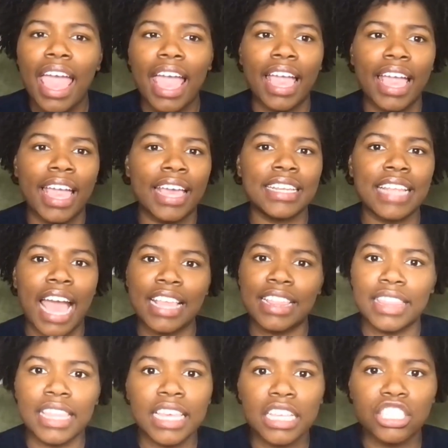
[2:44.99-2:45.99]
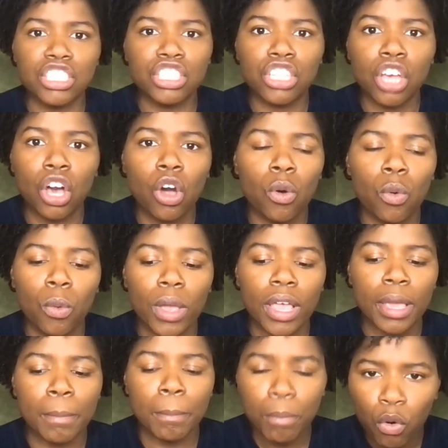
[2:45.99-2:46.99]
And I think it's so
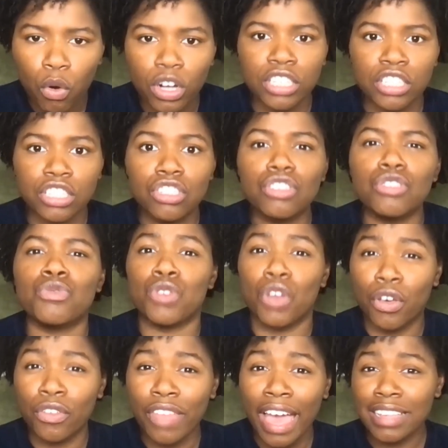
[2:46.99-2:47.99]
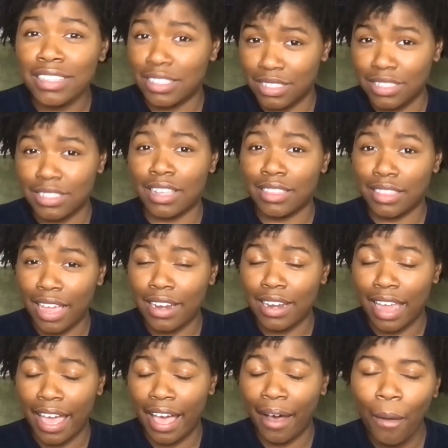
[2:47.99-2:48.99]
important to know that and to state
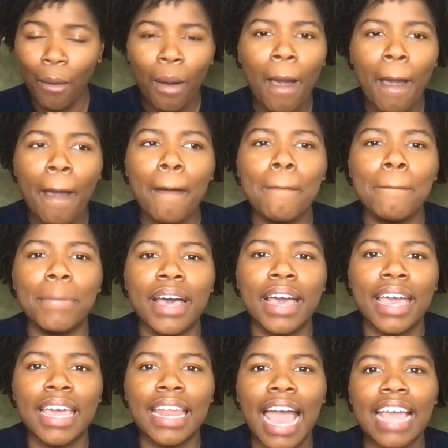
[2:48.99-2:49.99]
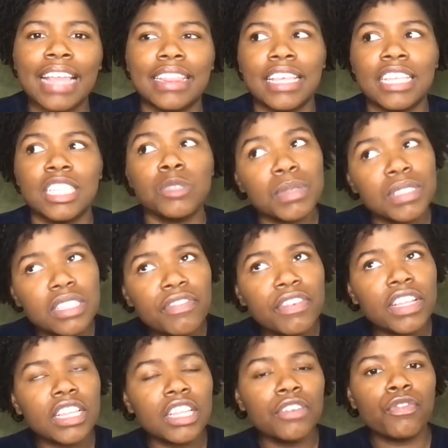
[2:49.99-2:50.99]
that now. But I think
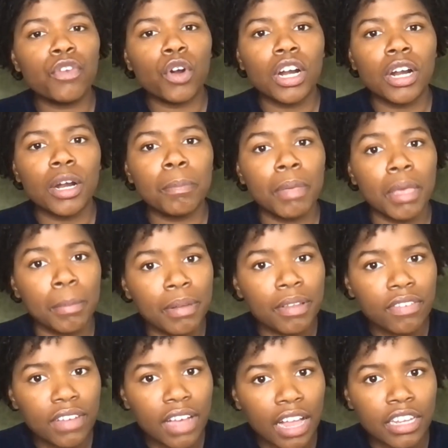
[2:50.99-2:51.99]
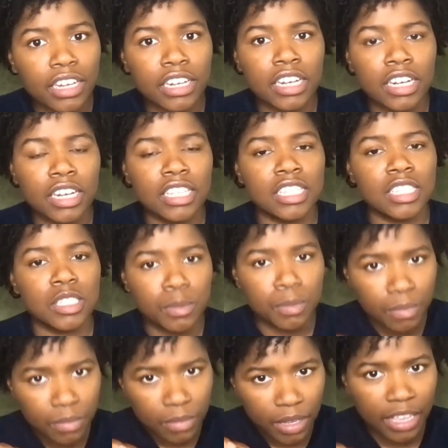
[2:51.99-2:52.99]
specifically for people of color, and,
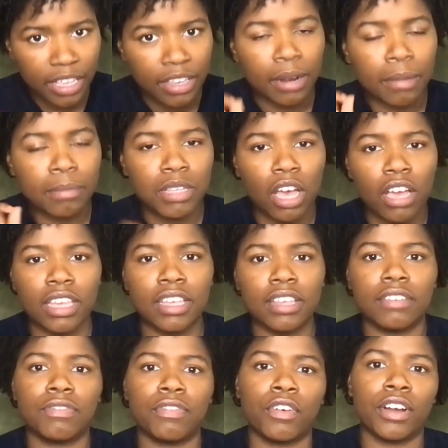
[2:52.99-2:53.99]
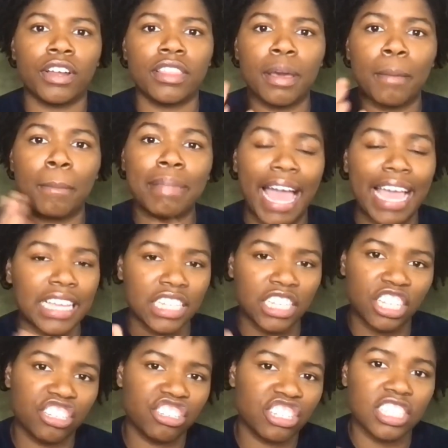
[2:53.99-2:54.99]
and I'm talking for the Black,
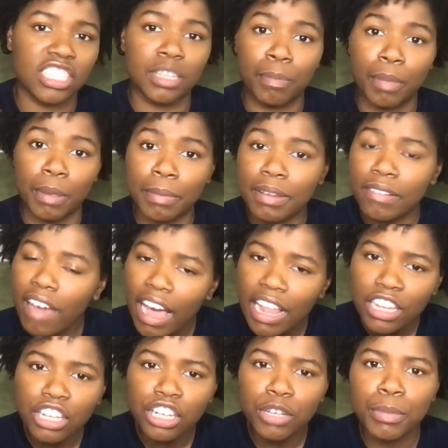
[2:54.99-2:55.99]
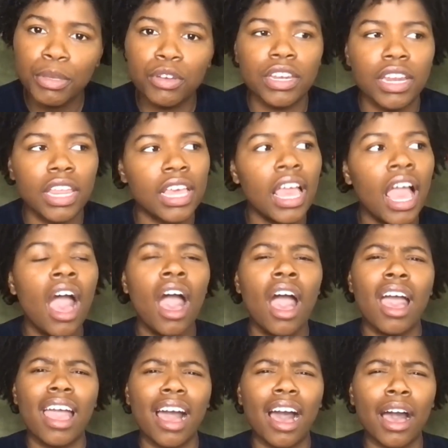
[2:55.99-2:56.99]
Indigenous, and people of color community,
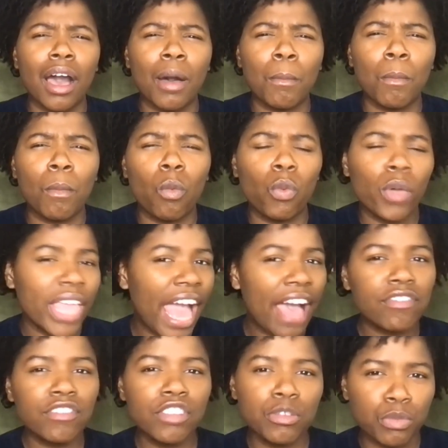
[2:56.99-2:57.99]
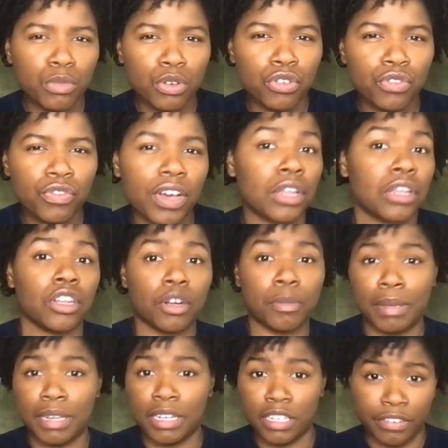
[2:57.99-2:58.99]
um, we have to move a
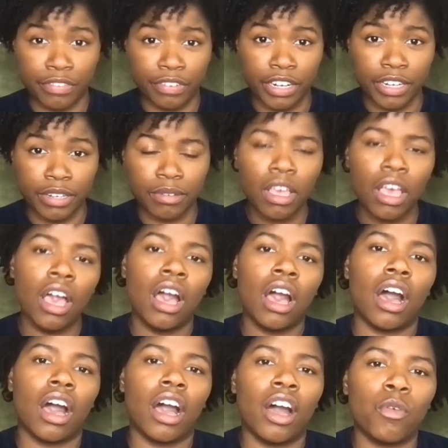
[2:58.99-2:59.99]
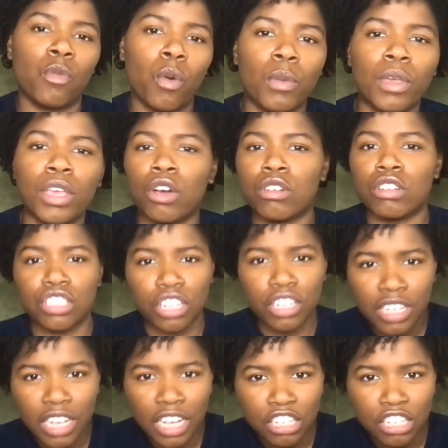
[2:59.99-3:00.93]
little bit different. Uh, when we go to certain